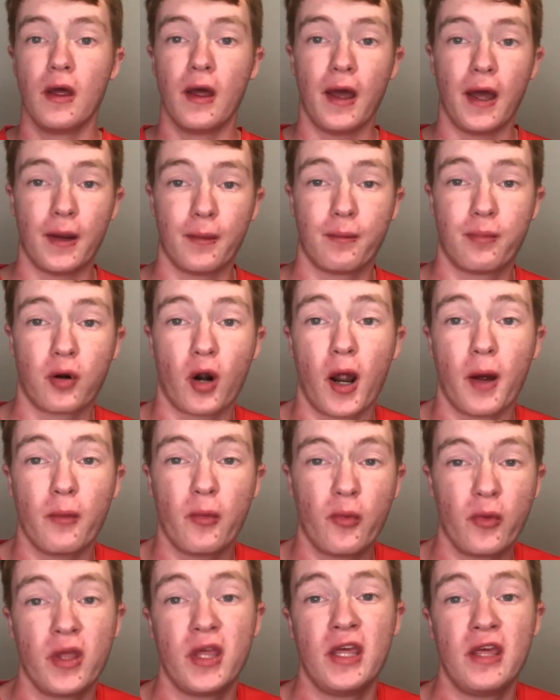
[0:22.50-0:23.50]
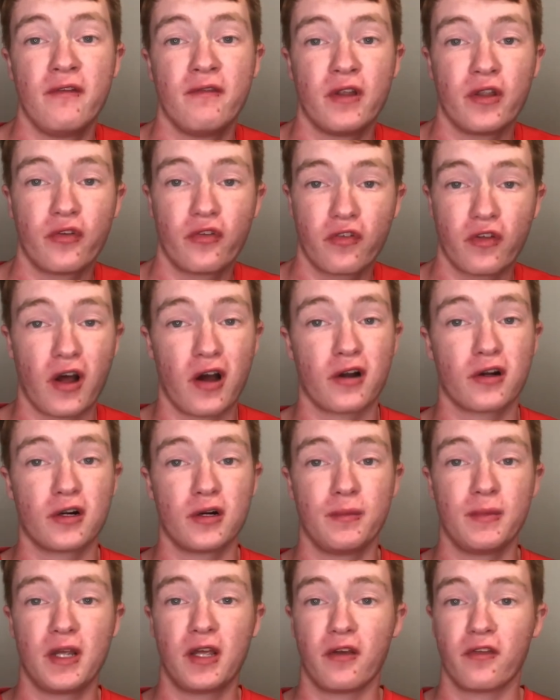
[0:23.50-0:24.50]
and probably even soccer,
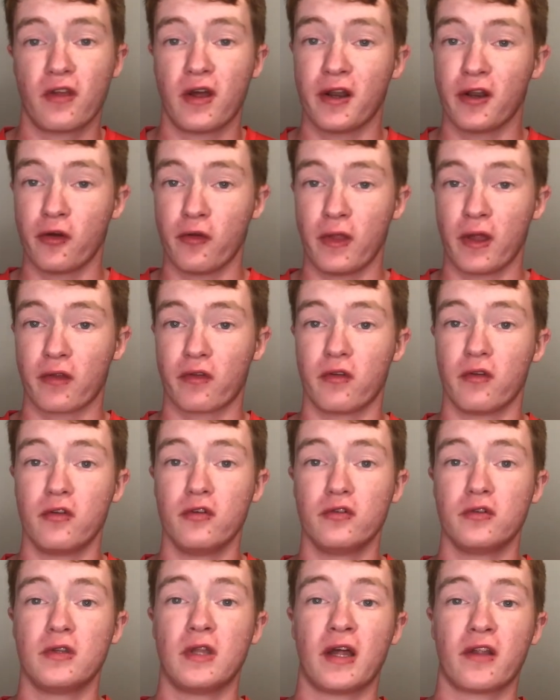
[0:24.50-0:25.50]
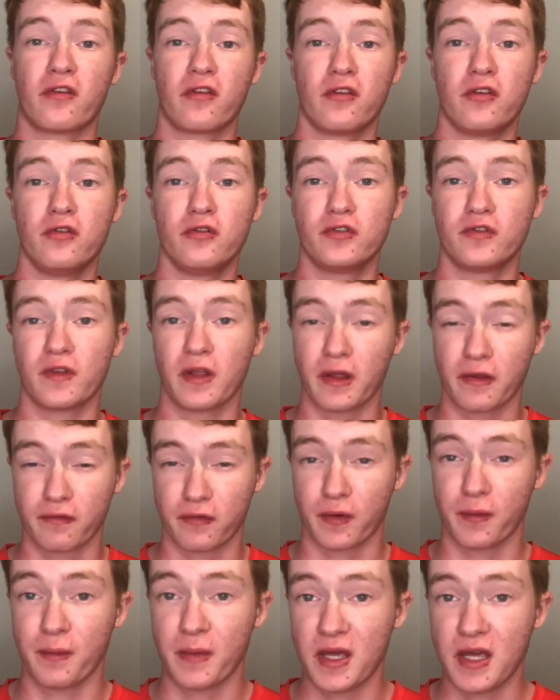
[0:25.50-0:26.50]
because I know that's a huge thing for
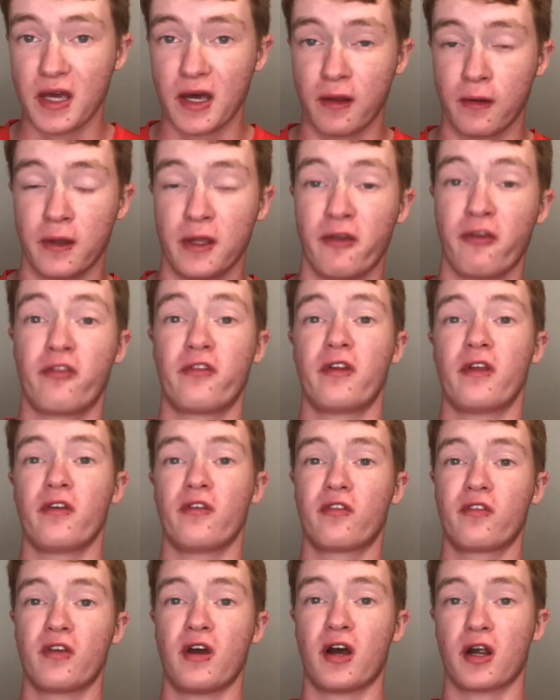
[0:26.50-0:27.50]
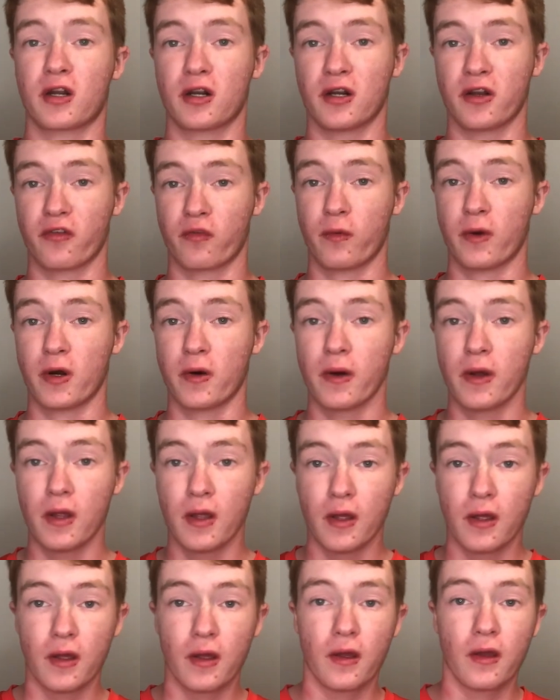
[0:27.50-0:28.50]
me, at least, is soccer as well.
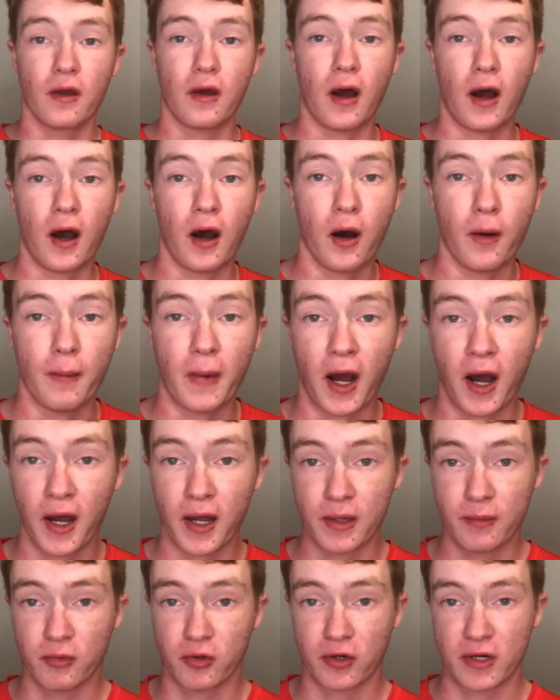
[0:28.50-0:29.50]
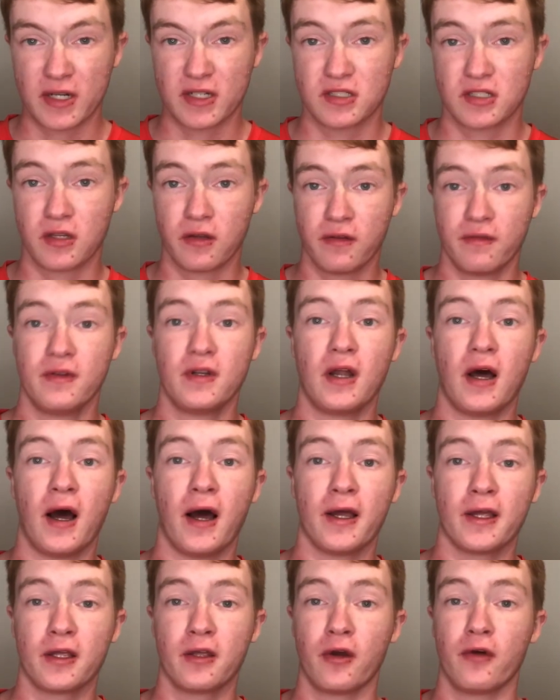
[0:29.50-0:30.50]
I am Grant Sullivan.
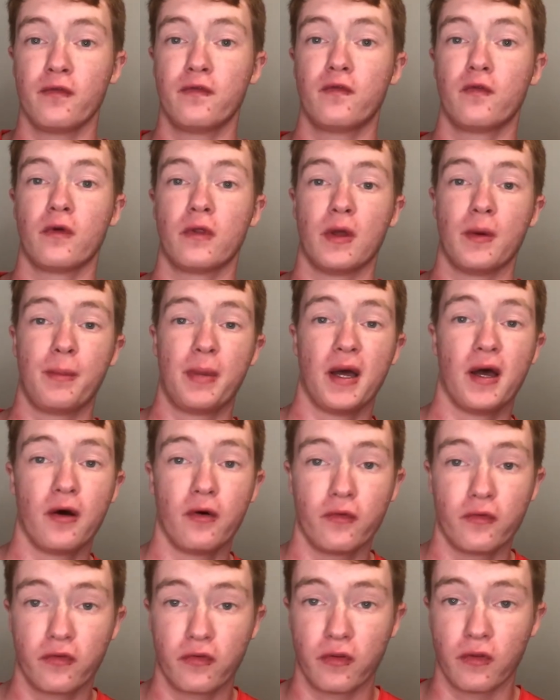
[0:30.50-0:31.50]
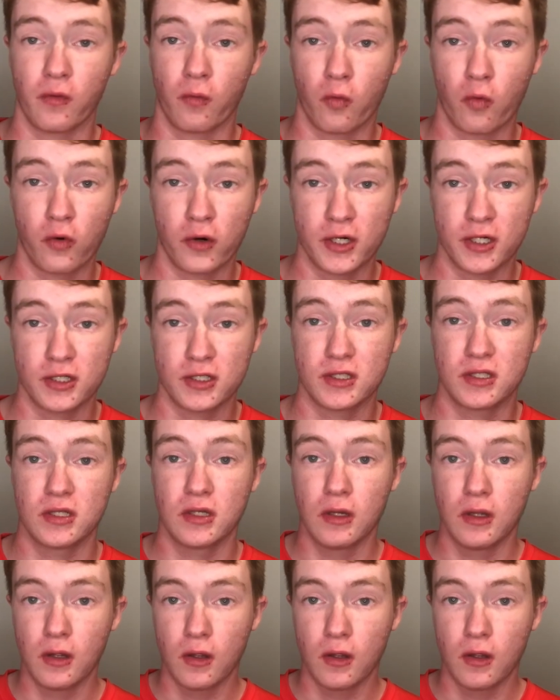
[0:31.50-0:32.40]
I go for the Pels, the Warriors,